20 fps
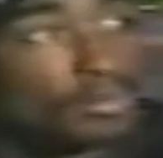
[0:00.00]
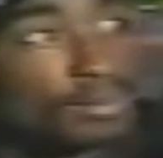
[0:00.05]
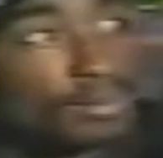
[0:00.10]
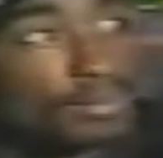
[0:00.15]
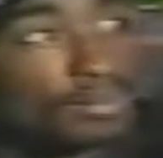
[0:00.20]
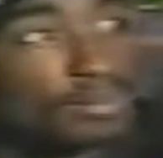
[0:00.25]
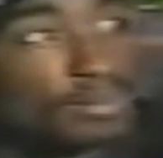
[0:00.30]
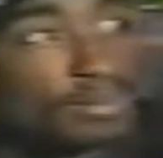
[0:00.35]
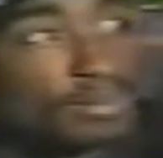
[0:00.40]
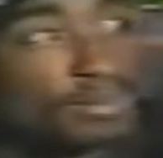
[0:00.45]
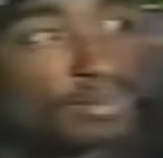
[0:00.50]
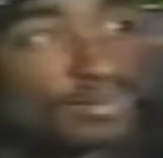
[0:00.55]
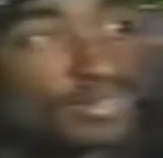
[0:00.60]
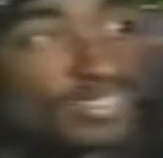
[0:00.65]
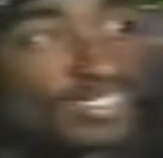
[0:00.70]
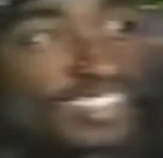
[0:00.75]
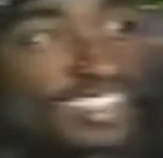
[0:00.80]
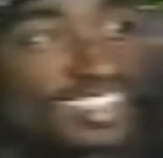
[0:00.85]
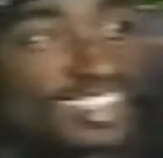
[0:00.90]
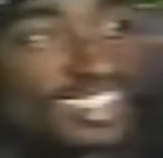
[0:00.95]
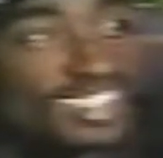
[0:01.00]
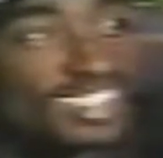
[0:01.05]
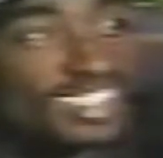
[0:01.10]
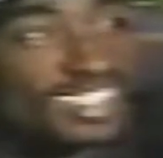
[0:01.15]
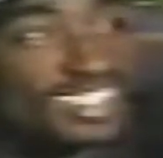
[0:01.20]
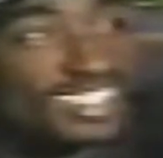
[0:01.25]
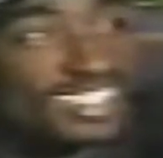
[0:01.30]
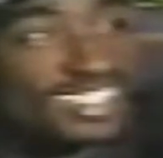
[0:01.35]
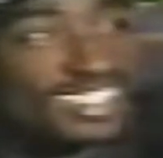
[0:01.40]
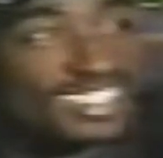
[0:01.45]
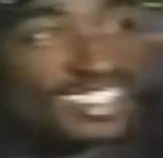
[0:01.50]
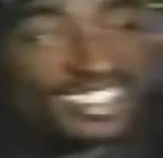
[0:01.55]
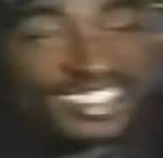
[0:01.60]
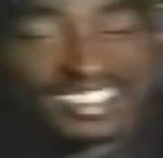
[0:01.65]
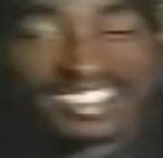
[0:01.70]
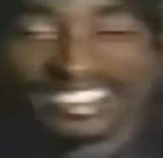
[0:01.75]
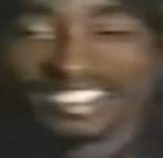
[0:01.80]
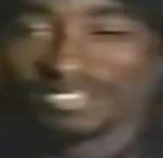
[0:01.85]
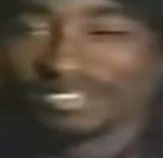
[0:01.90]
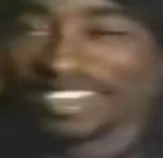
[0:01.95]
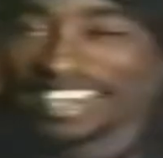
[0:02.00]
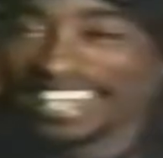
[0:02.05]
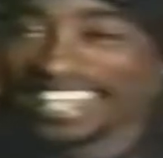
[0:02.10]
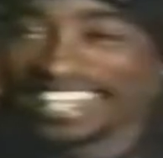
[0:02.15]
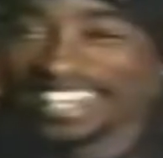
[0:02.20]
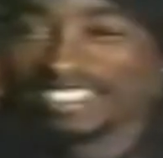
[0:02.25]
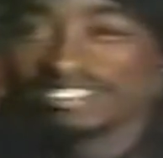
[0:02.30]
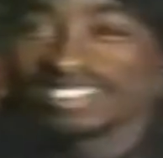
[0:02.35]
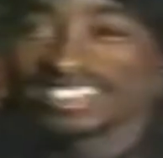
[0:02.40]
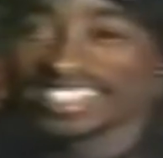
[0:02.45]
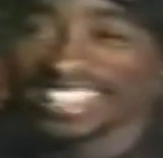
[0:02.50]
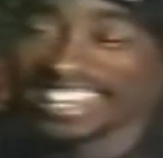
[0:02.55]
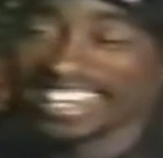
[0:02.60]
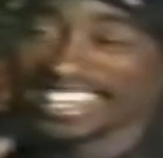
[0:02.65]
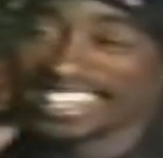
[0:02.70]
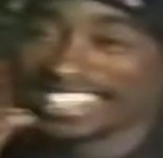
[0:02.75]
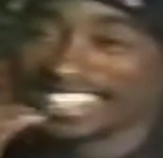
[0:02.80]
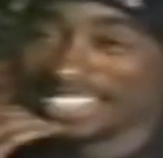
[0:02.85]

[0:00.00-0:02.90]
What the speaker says: truly cared about Tupac and they were close friends,